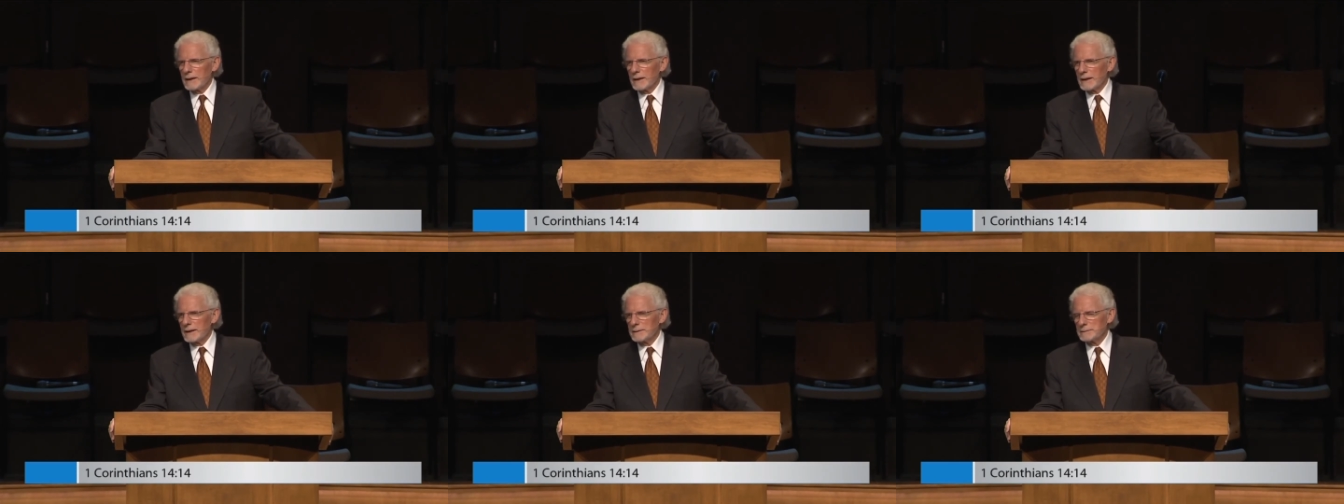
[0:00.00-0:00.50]

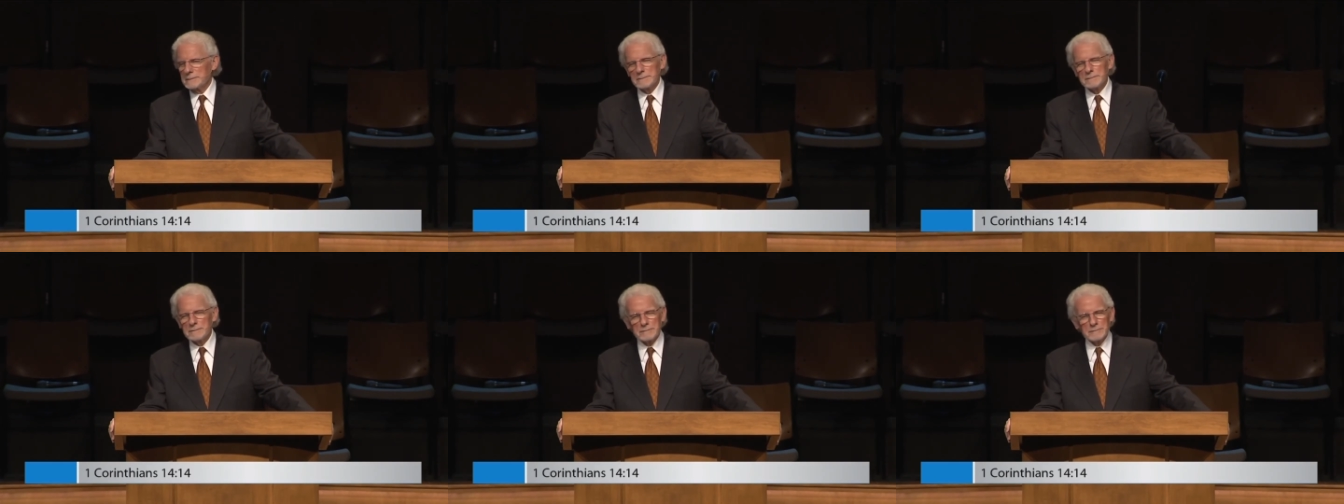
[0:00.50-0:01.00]

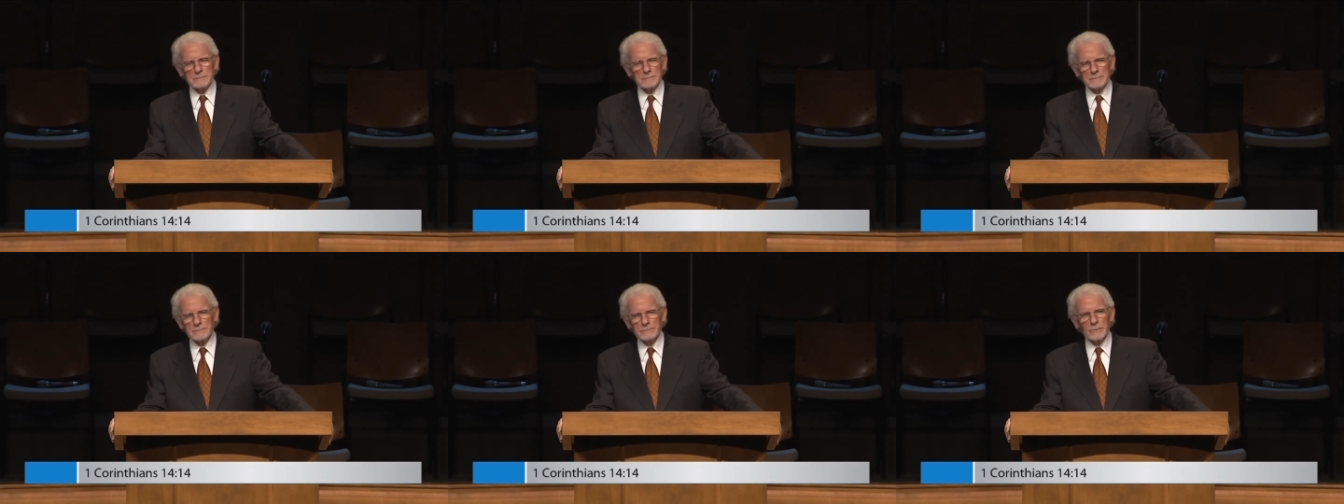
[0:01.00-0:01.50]
Um,
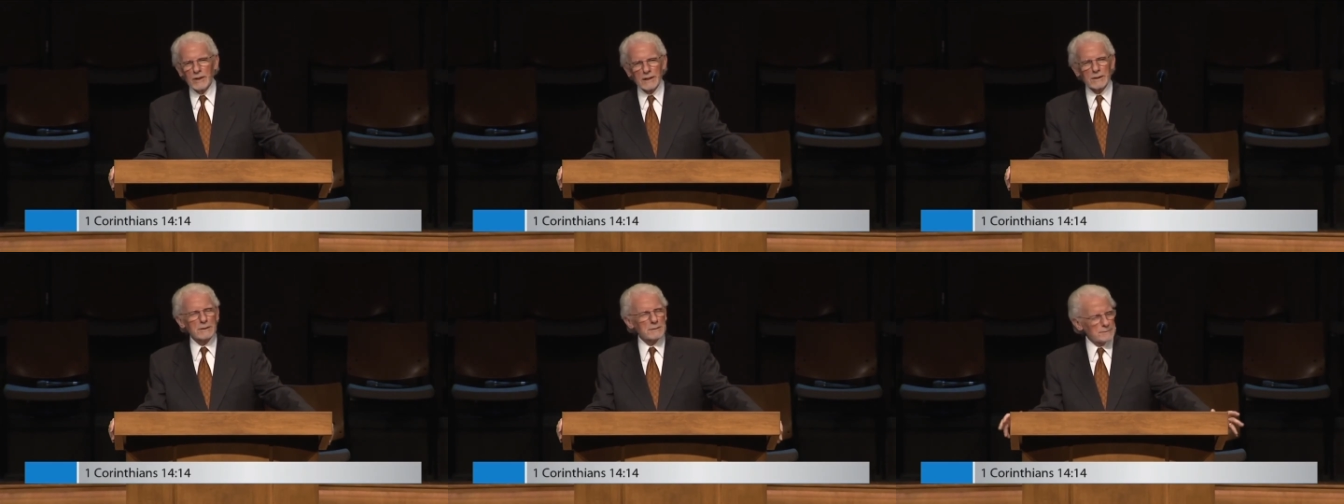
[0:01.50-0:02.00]

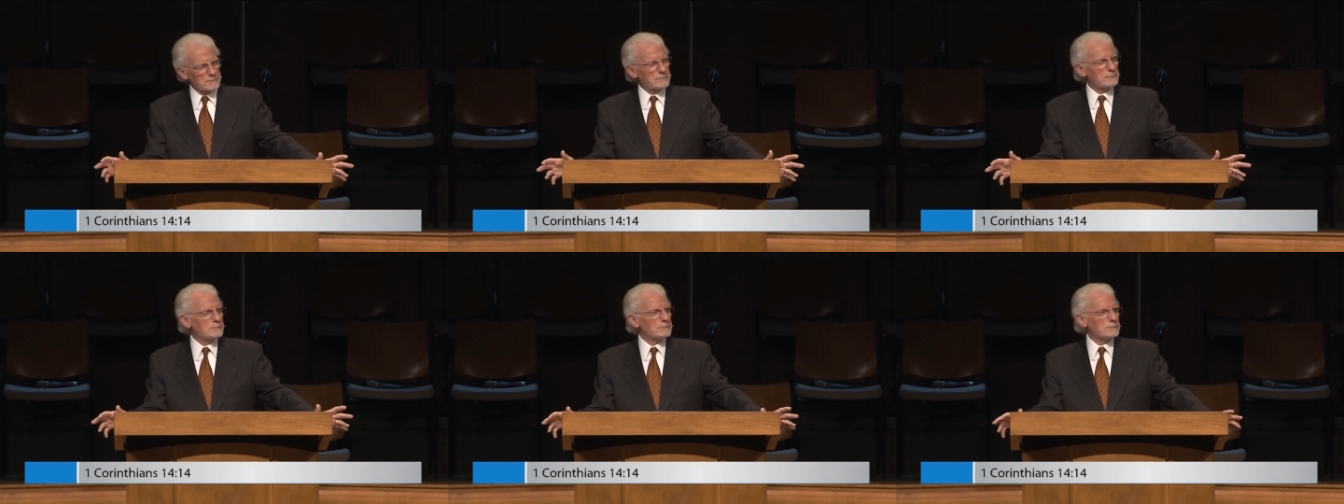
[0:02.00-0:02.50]
well,
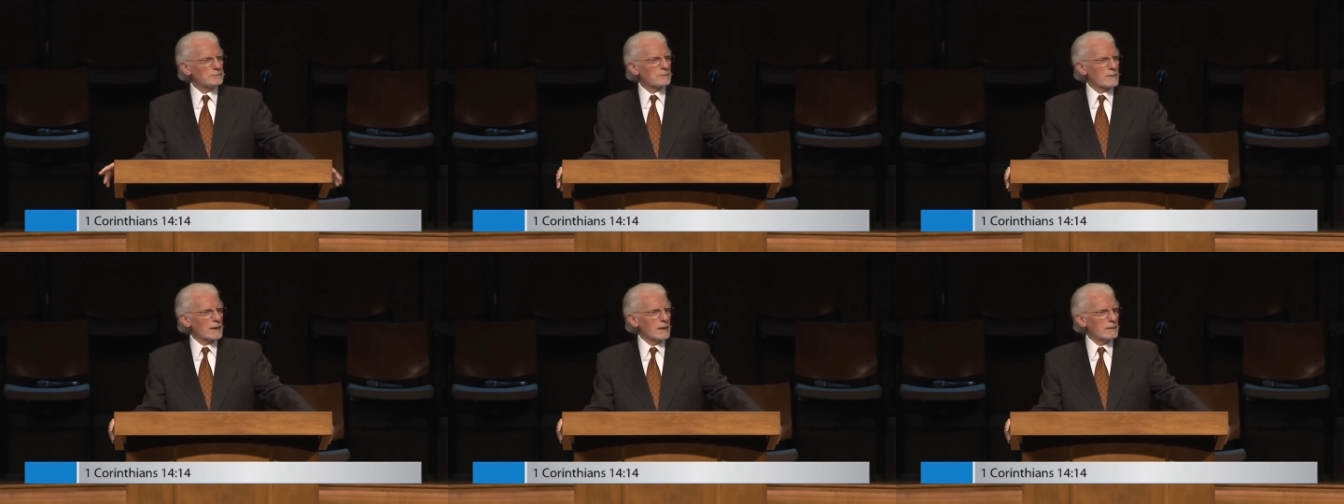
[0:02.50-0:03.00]

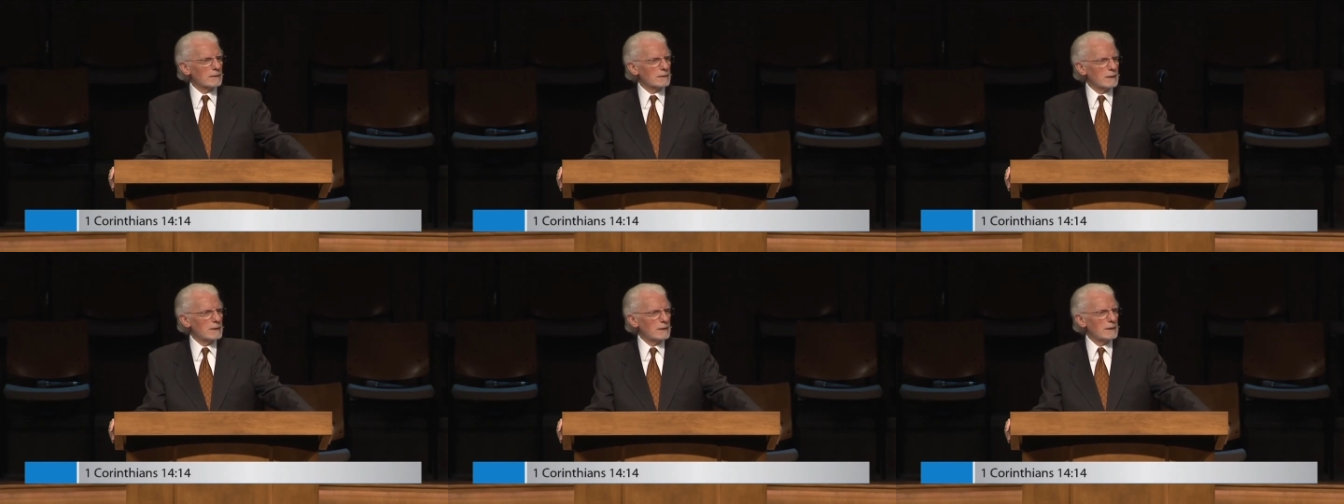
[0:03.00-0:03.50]

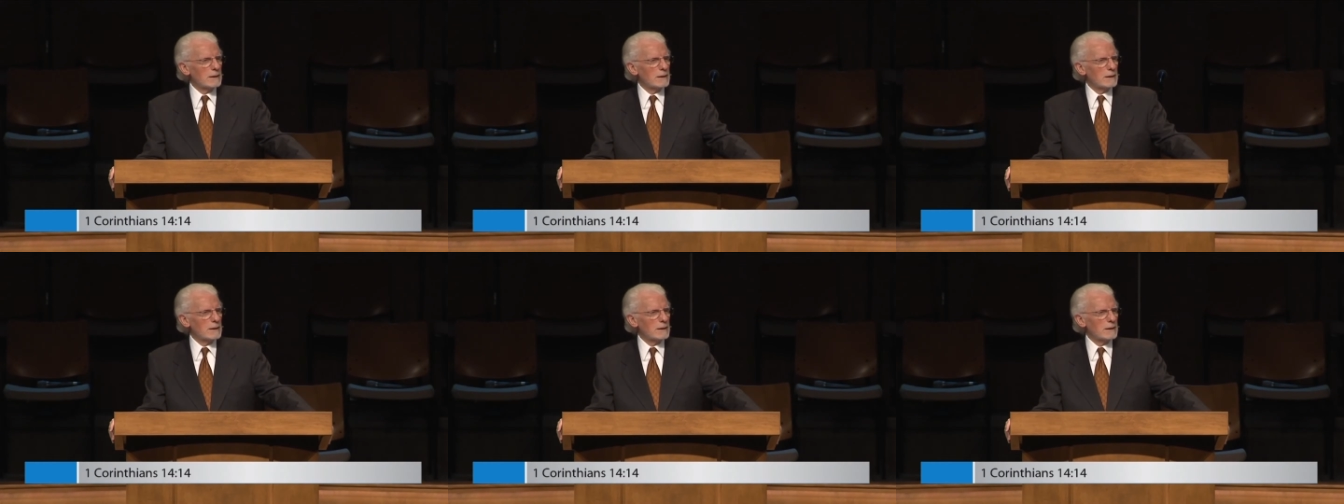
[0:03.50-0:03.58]
Gil,